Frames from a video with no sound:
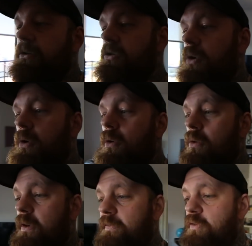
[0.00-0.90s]

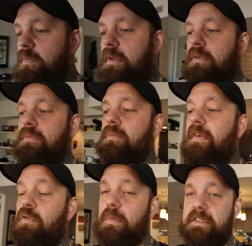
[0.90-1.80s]
So if you've
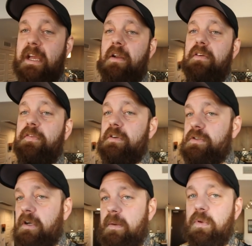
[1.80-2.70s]
been, if you missed out on the
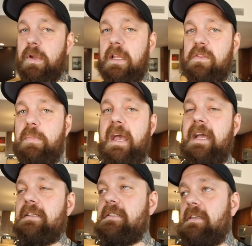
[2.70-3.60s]
first drop, you can get the
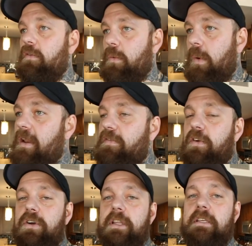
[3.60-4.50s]
packs. If you've been waiting
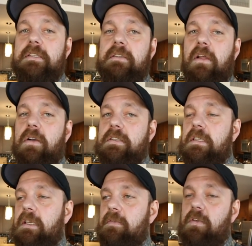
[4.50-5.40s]
for hoodies and long
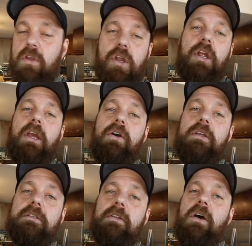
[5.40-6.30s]
sleeves, you can get
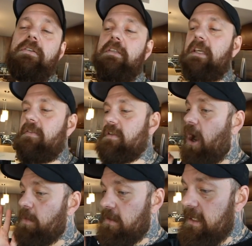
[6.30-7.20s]
hoodies and long sleeves.
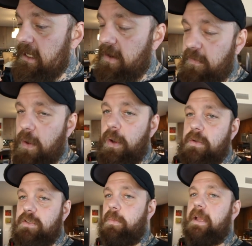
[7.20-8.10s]
I'll be leaking
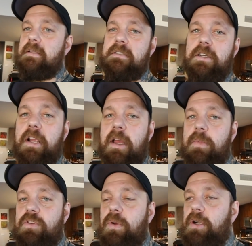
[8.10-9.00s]
photos on my
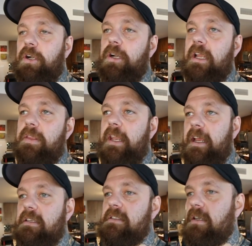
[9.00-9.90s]
Instagram and Twitter in the
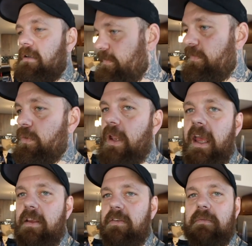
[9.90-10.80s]
next few
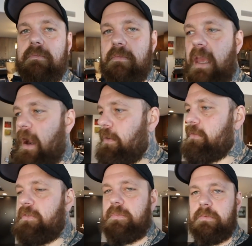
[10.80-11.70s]
days,
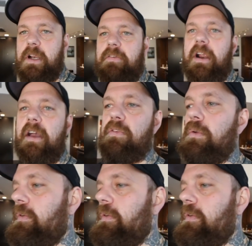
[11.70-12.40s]
hours, whatever have you.